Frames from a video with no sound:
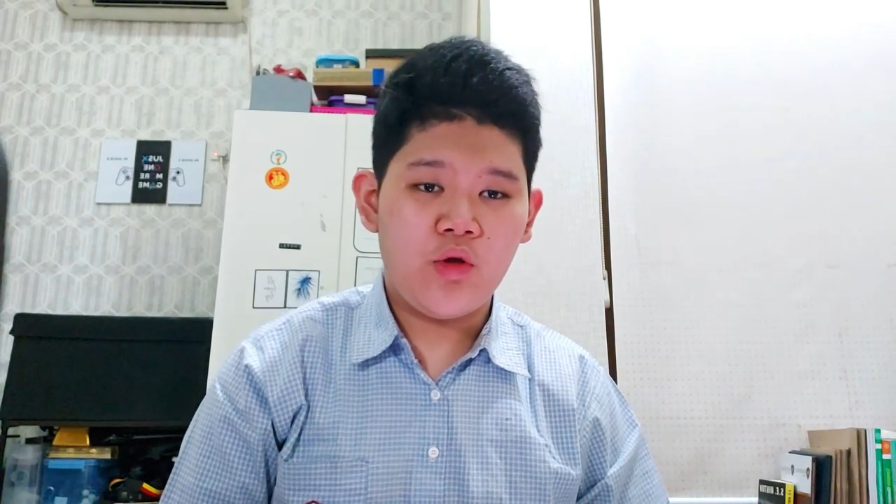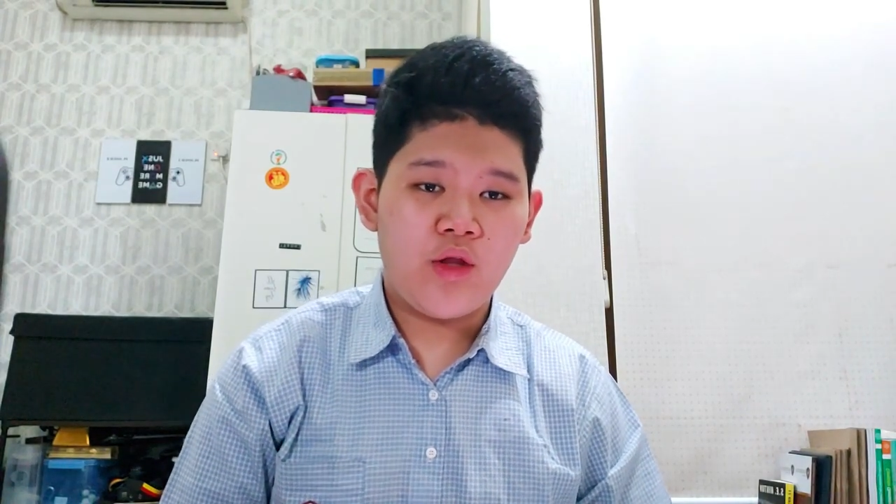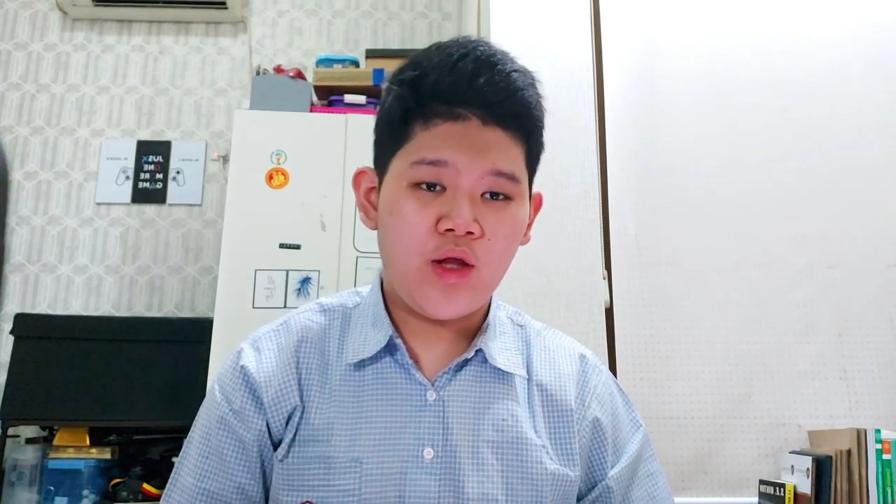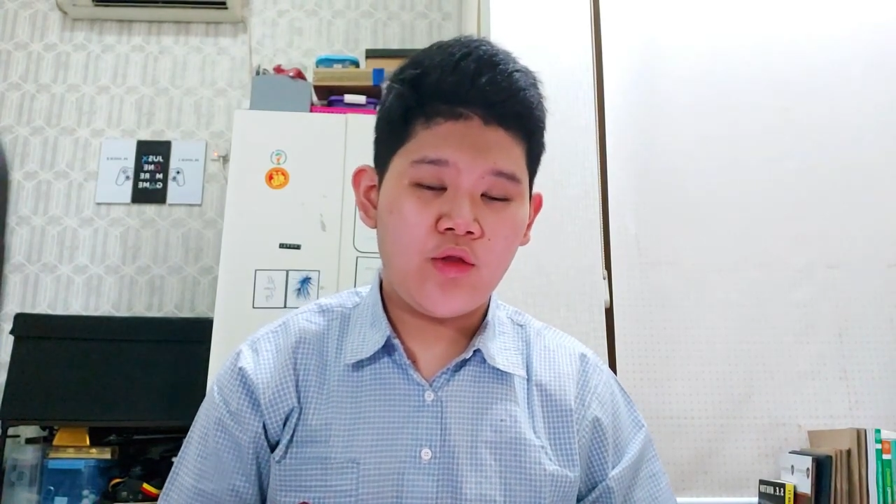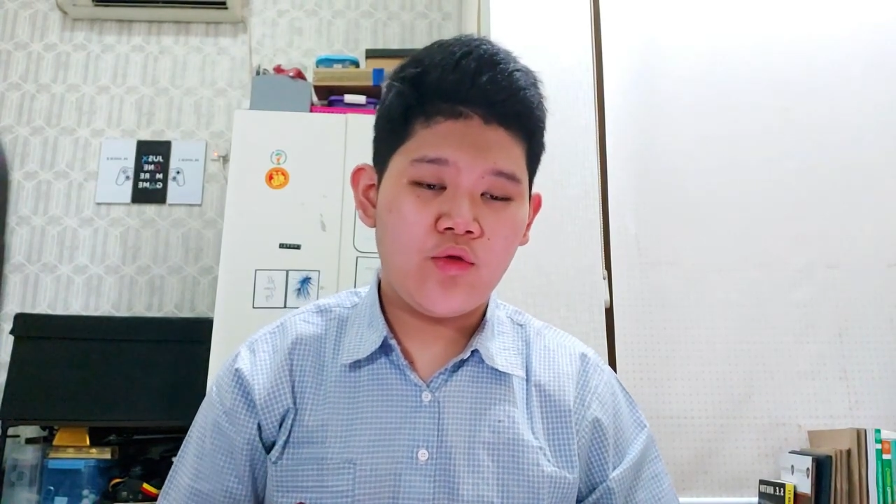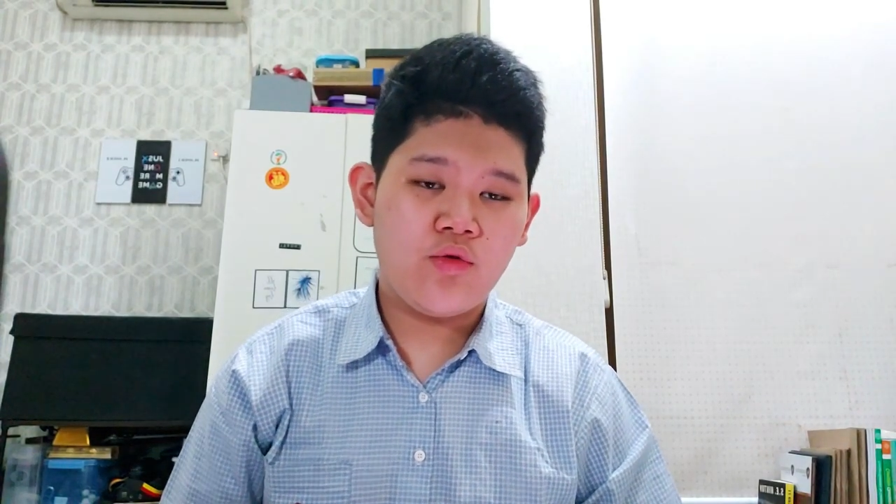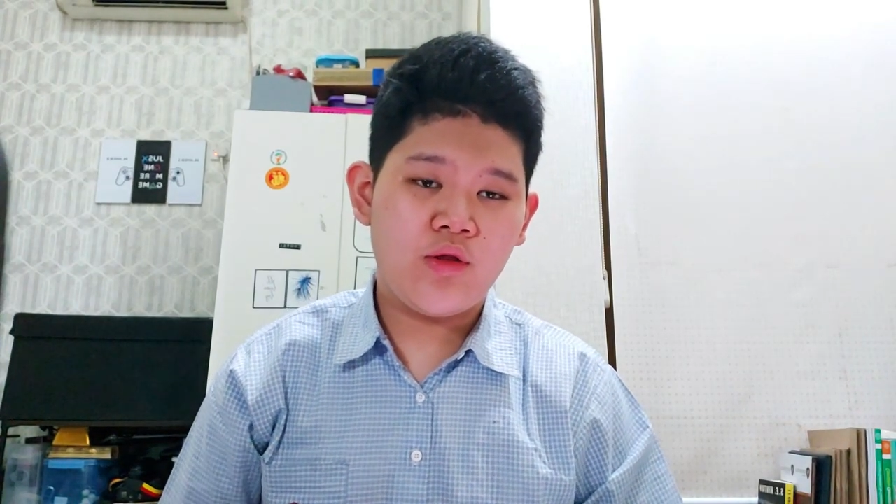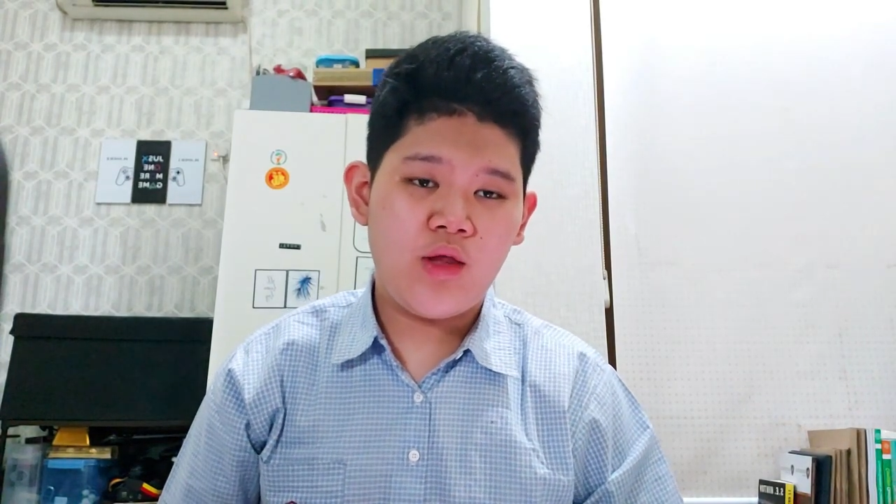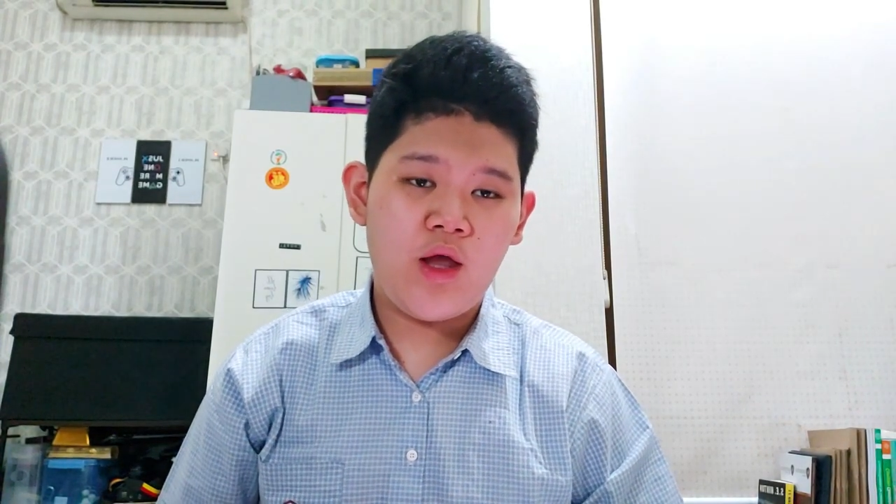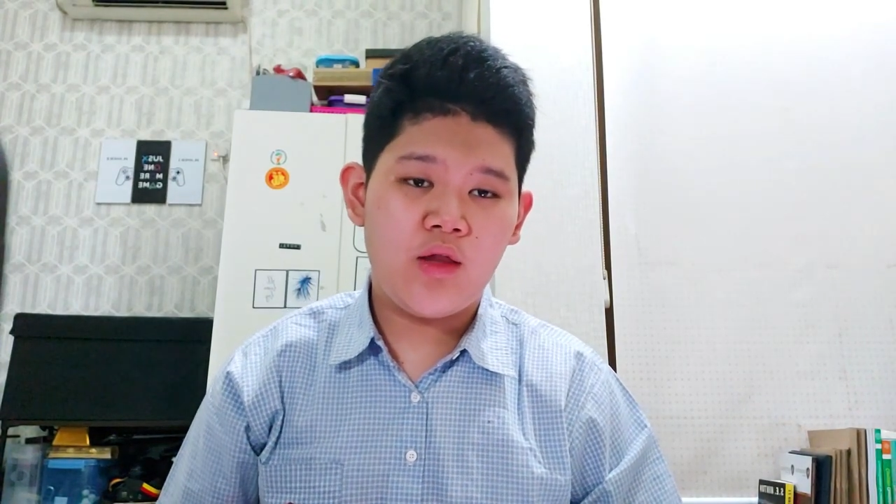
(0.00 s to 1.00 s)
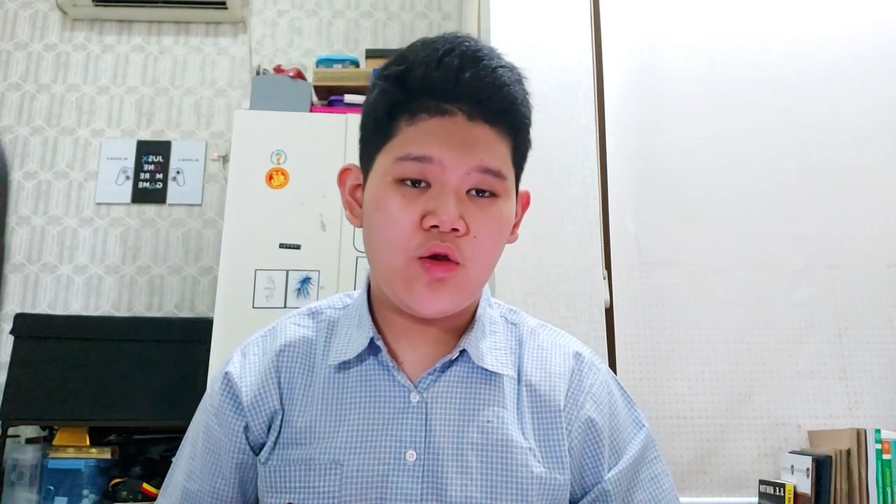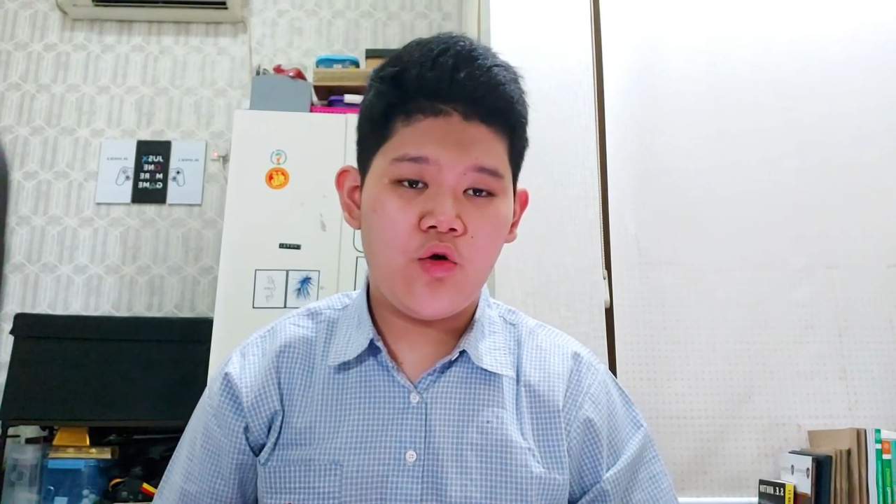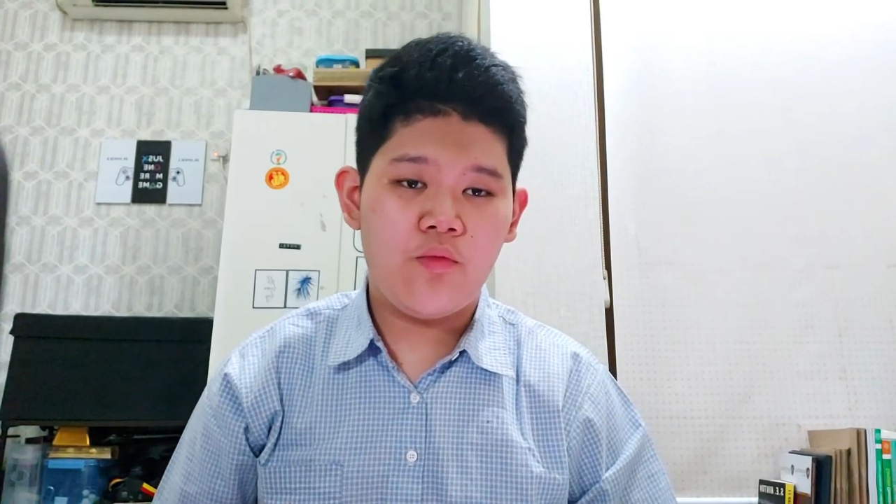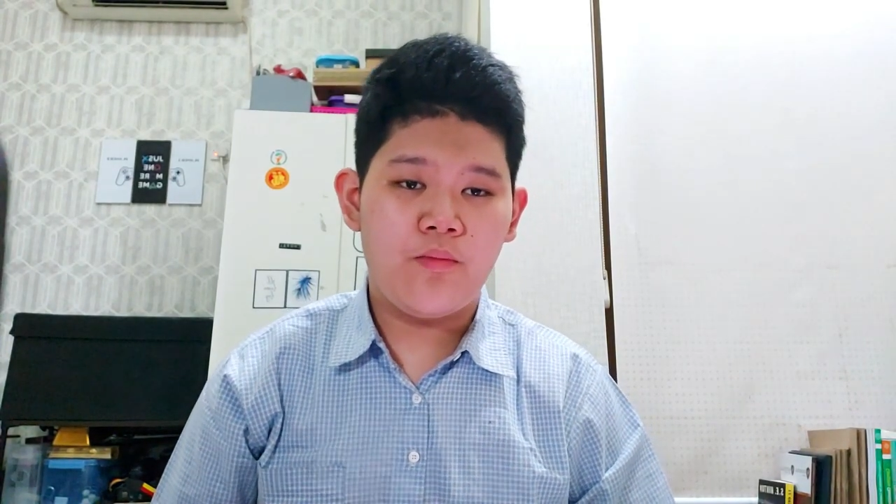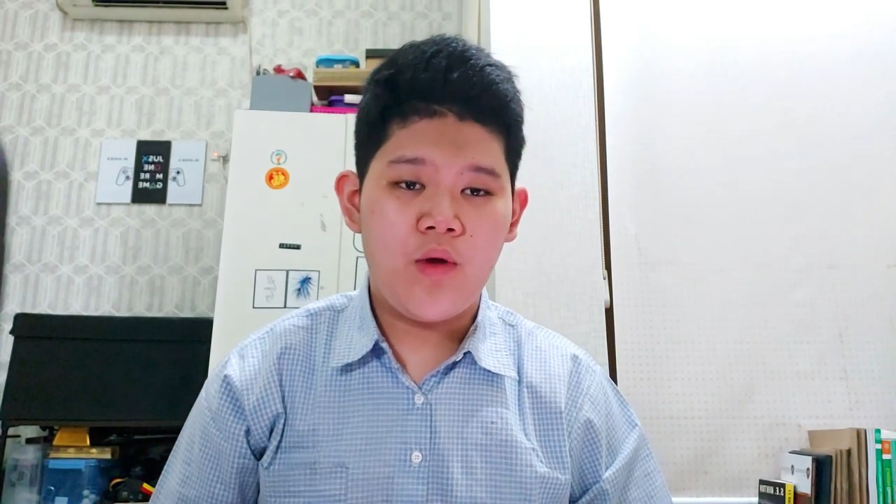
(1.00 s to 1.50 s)
wants us to stay at
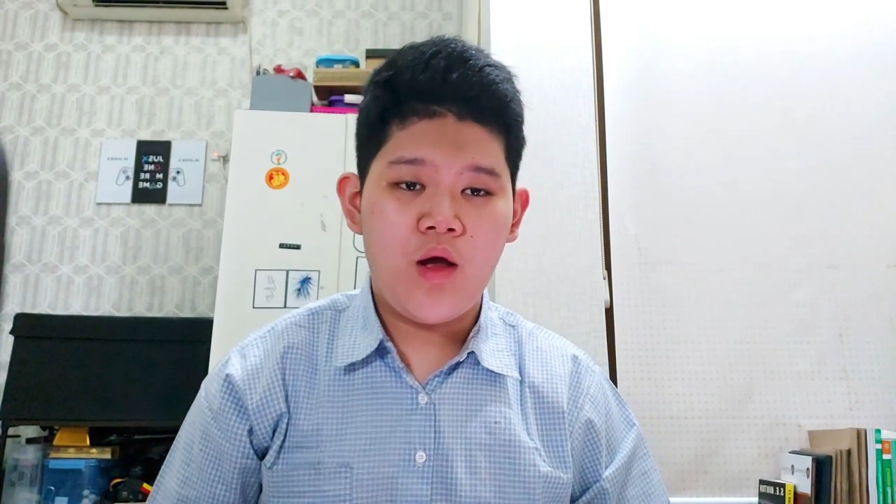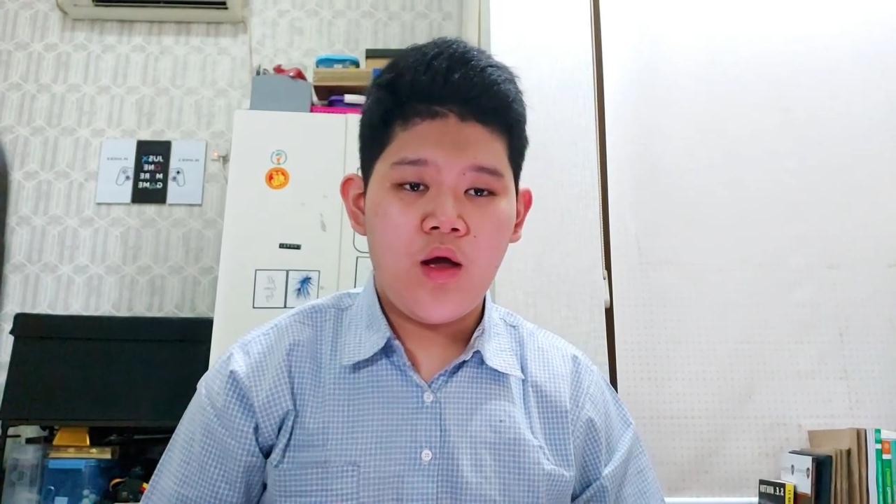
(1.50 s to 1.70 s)
home.